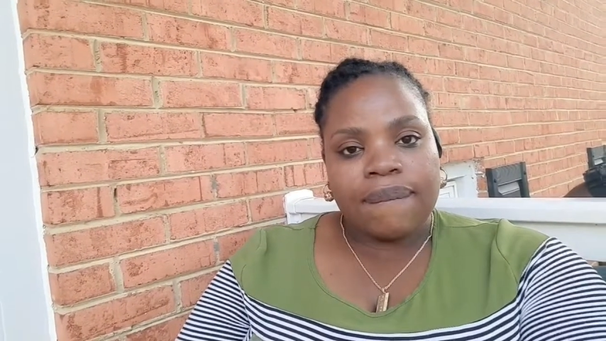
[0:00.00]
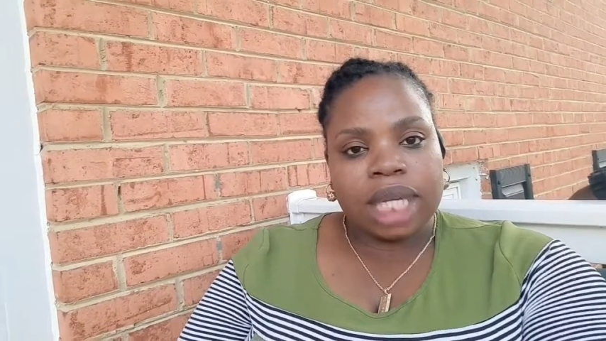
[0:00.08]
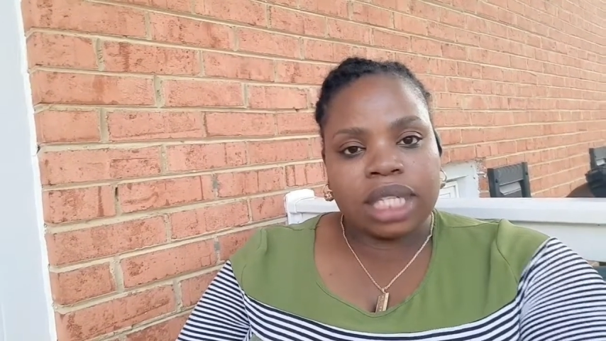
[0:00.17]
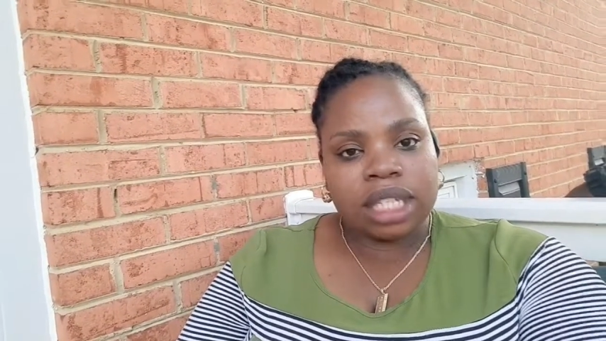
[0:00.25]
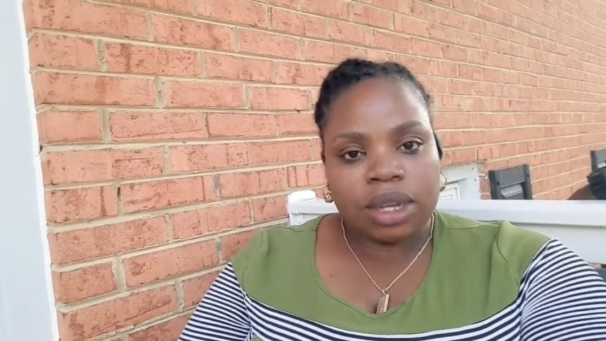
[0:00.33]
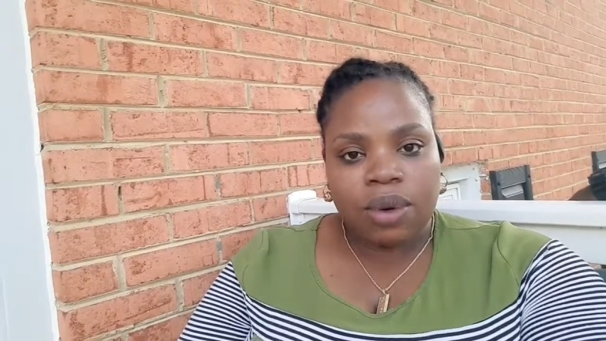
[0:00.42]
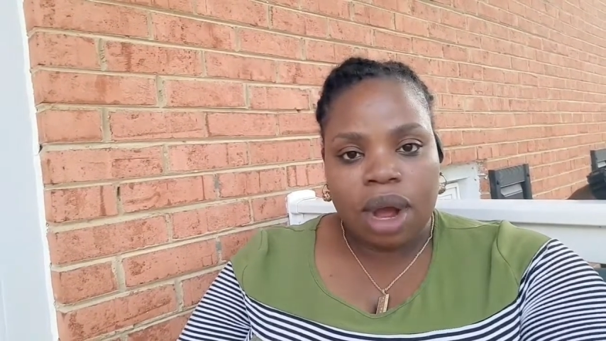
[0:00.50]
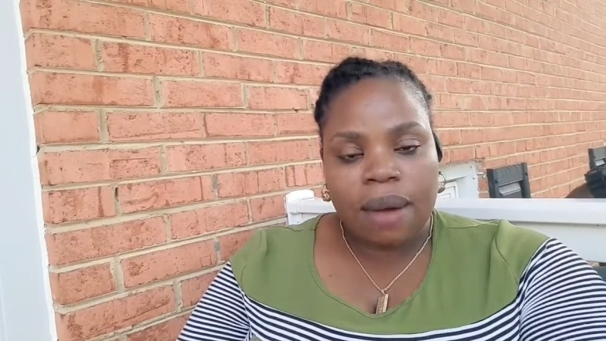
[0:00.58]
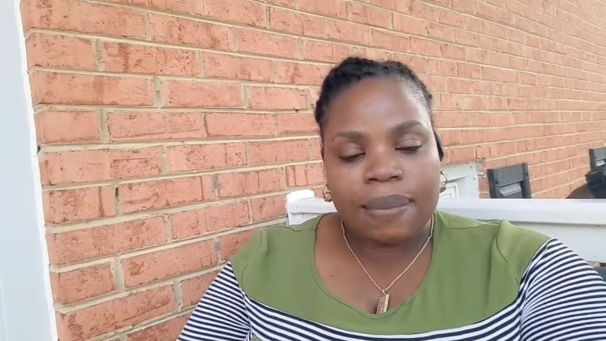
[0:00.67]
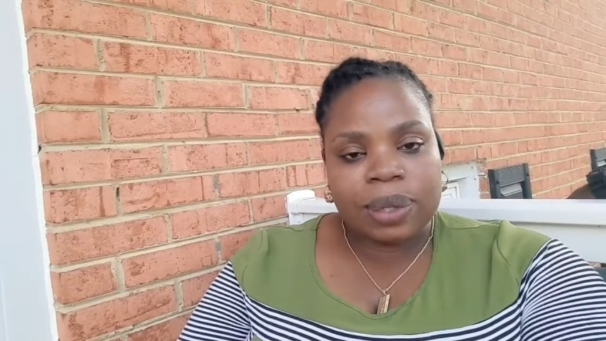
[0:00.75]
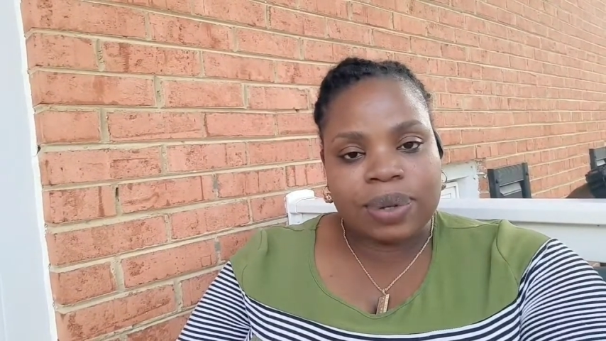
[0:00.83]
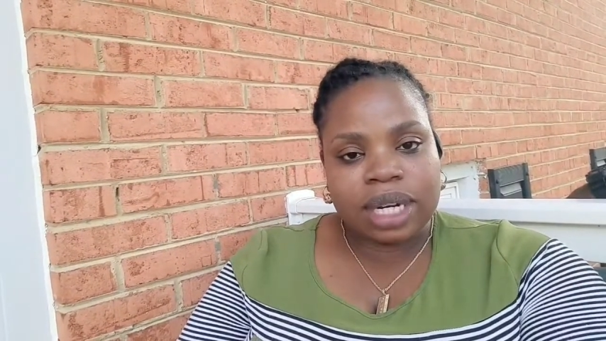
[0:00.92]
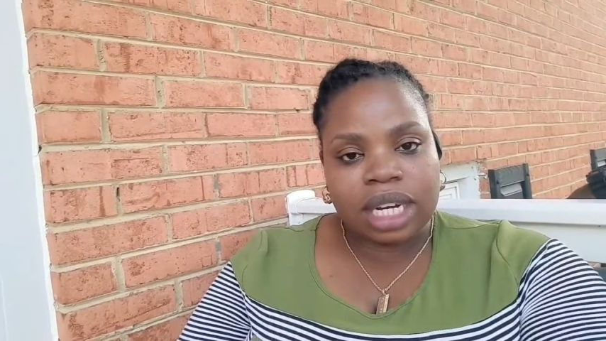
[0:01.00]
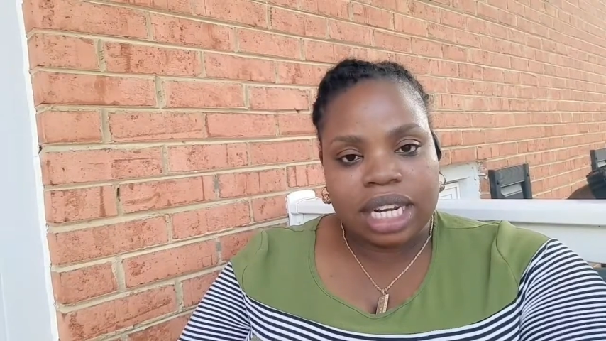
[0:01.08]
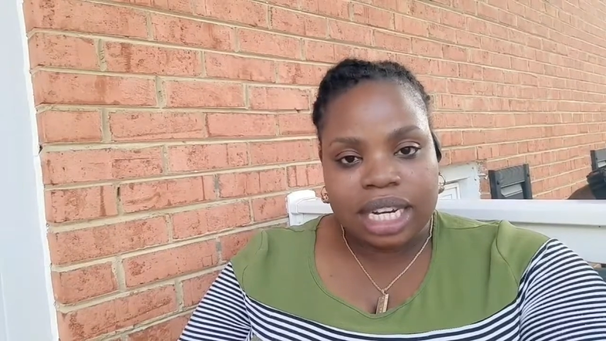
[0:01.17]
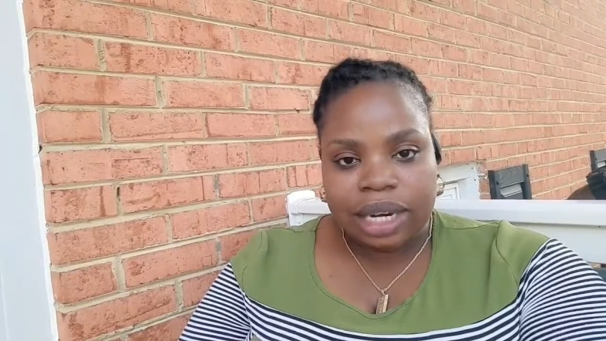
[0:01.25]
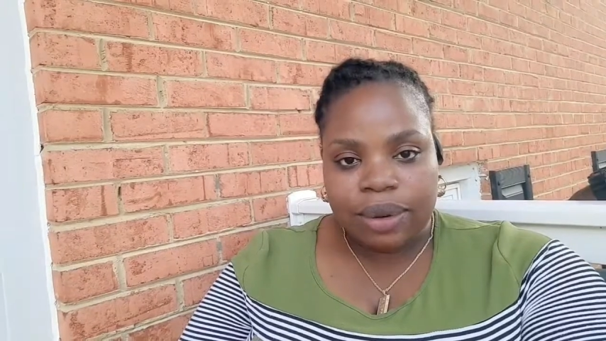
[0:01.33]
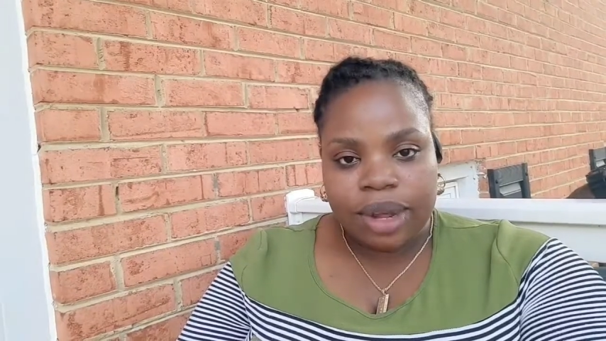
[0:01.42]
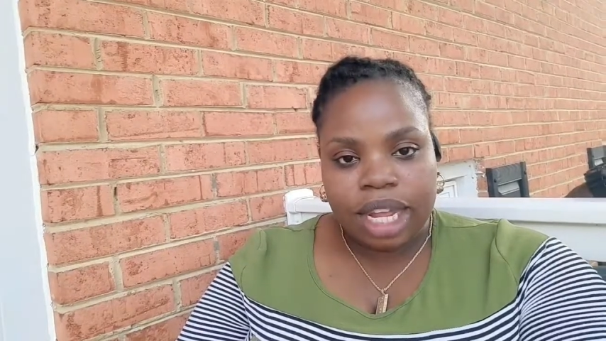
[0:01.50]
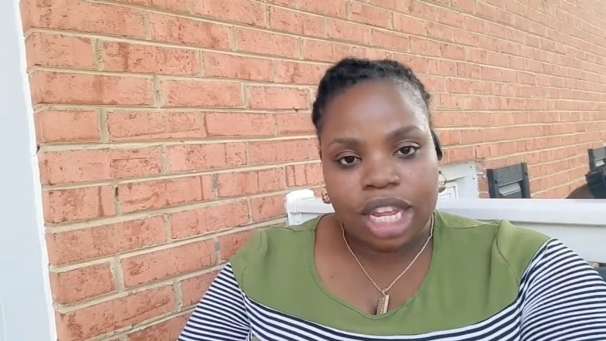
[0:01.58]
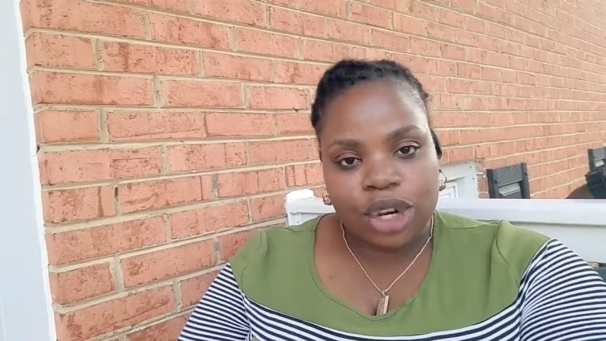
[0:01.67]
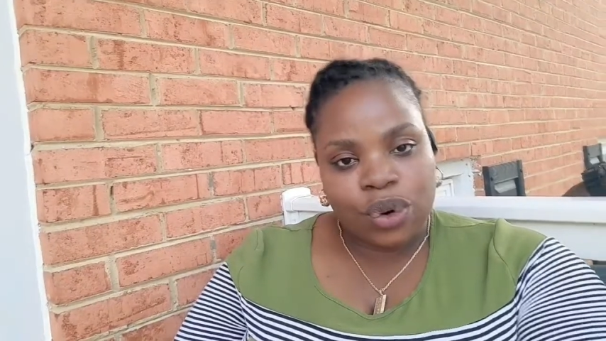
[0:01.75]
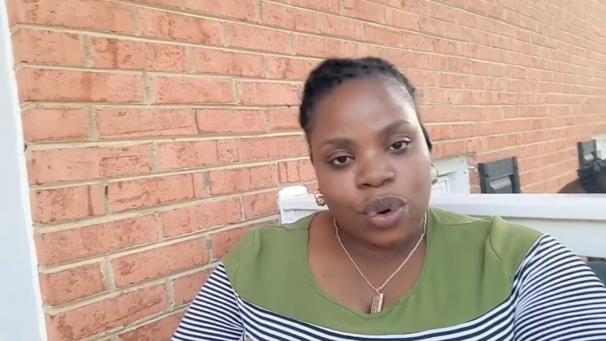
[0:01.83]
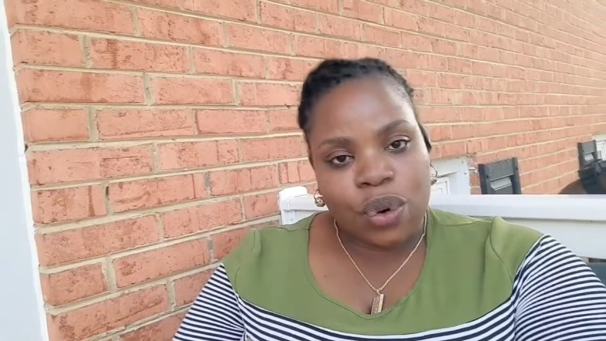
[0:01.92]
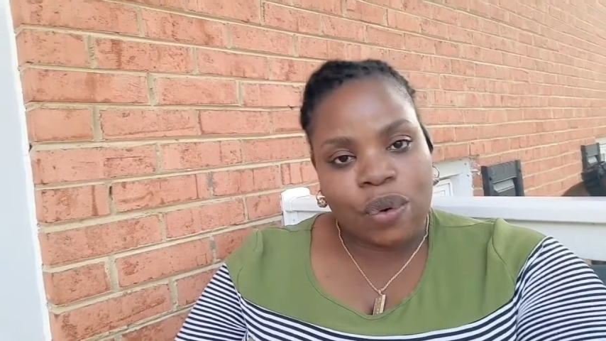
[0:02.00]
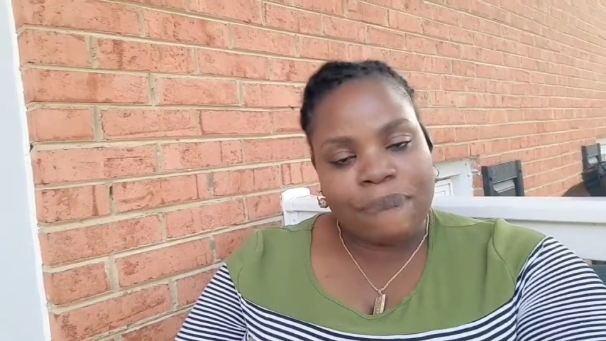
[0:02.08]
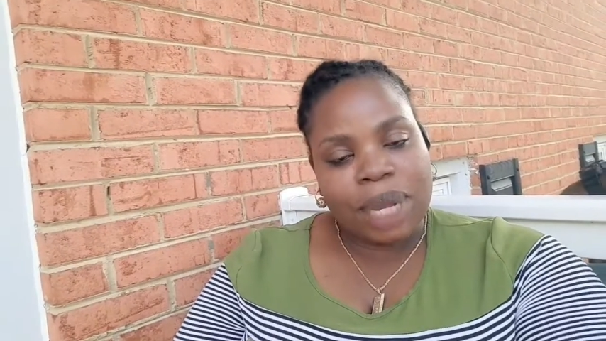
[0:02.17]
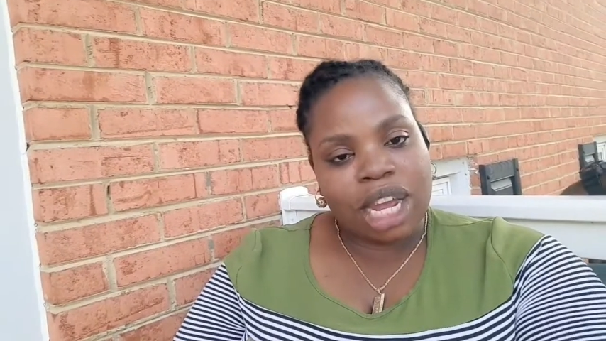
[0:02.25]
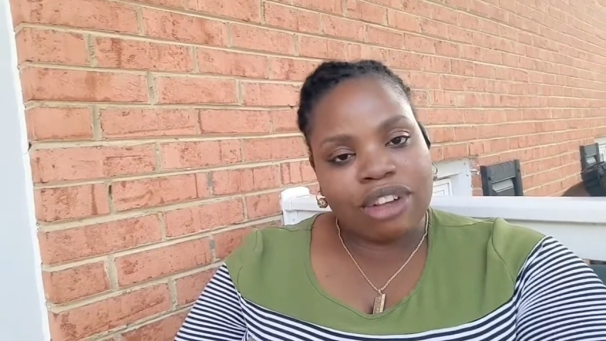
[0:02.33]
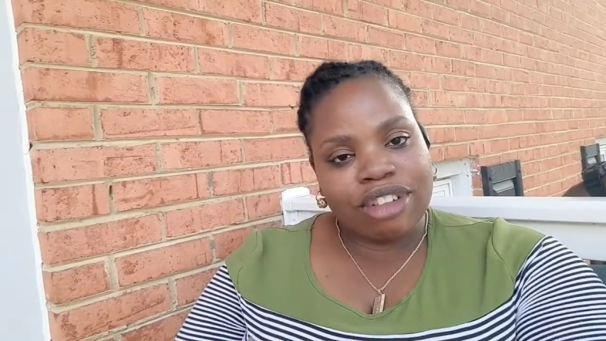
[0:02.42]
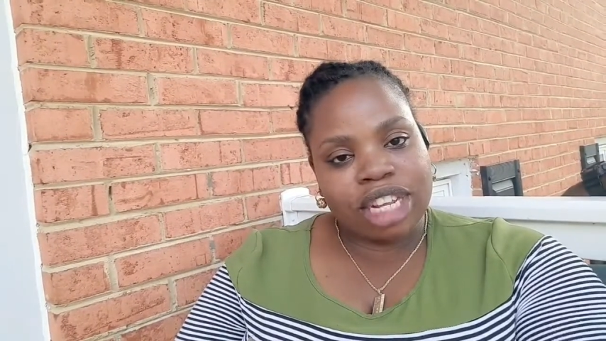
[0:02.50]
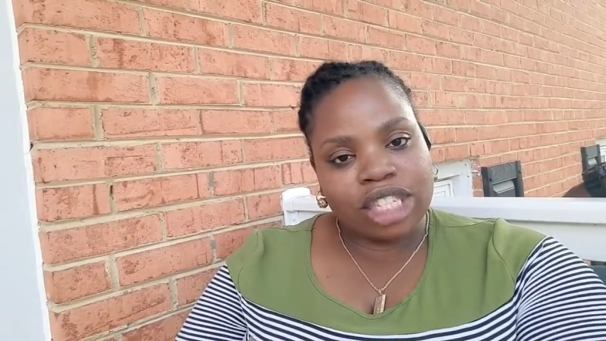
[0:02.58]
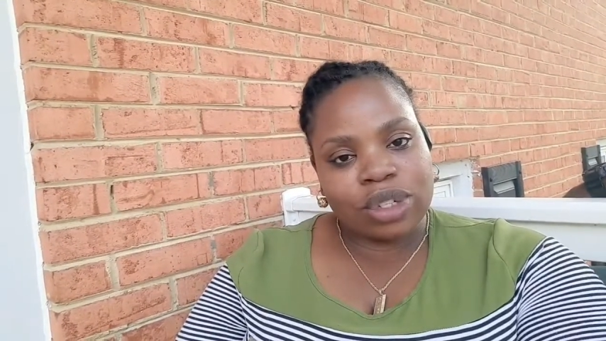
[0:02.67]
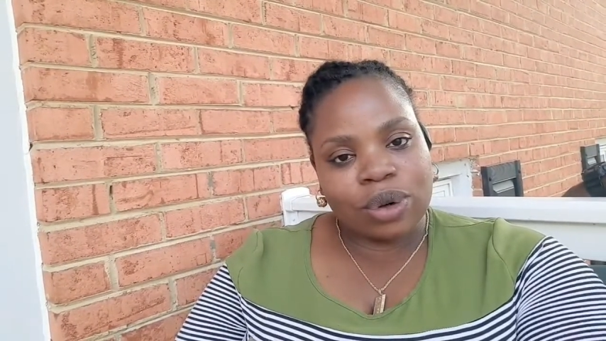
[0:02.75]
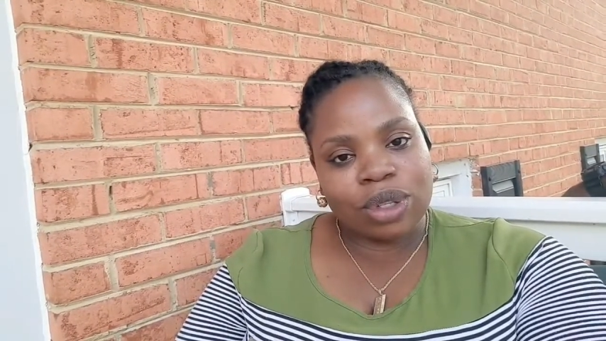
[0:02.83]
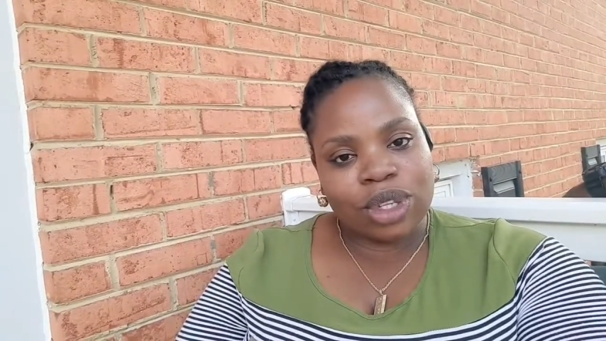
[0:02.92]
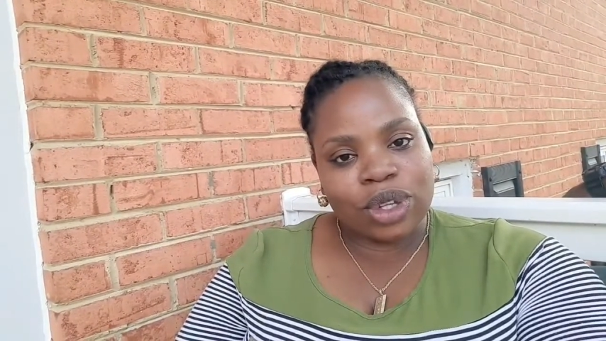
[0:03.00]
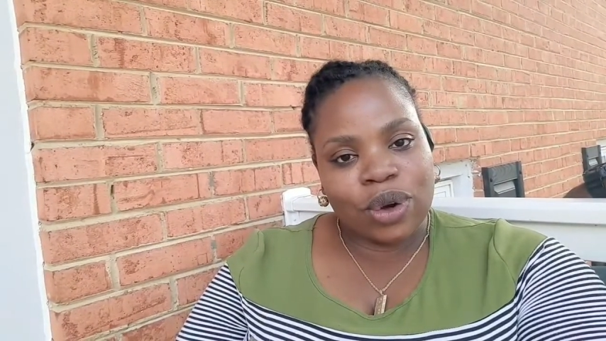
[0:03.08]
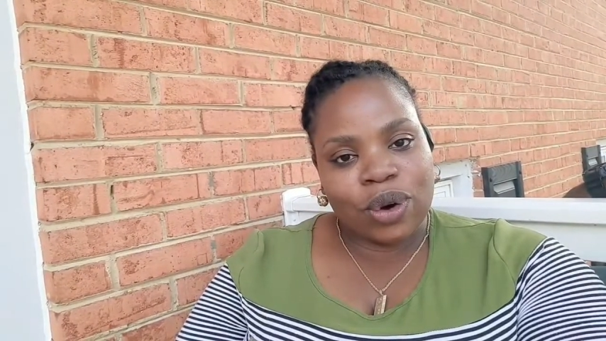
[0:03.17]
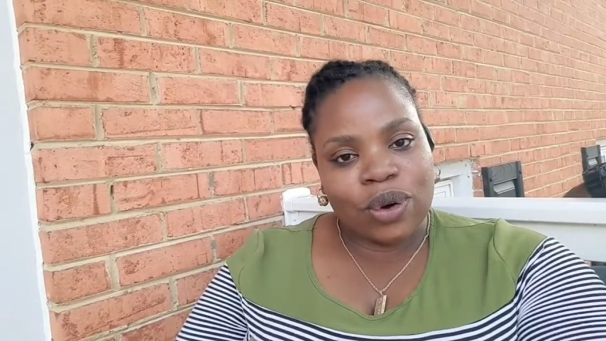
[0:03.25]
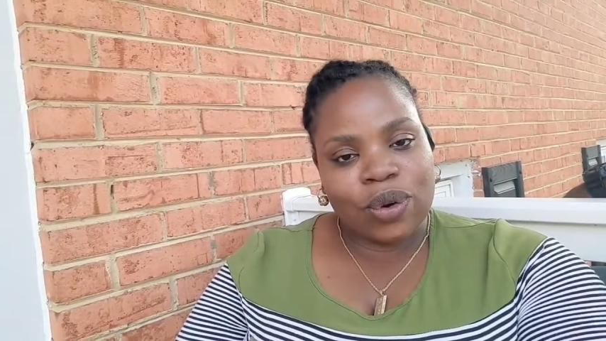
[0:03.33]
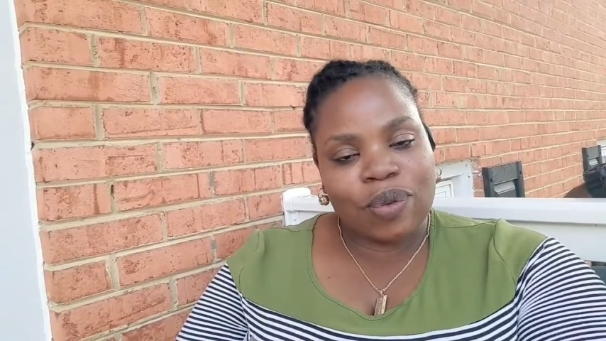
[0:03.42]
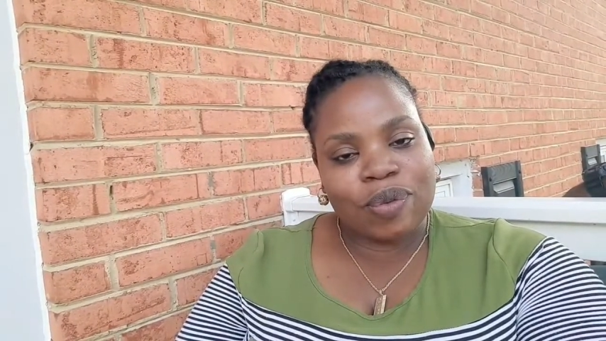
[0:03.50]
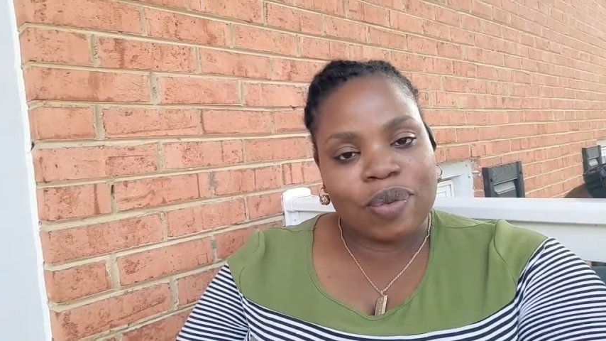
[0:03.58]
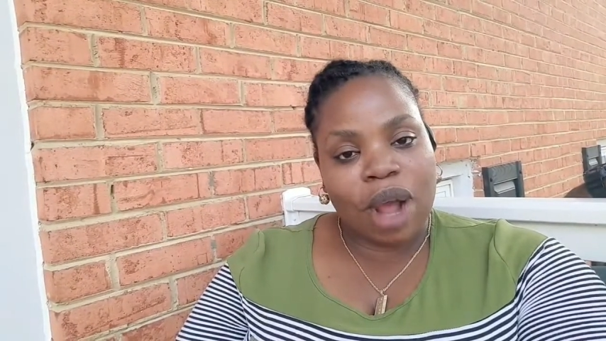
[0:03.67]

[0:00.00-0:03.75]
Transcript: but see what I'm with Lindy, where you know, may I reach out to you?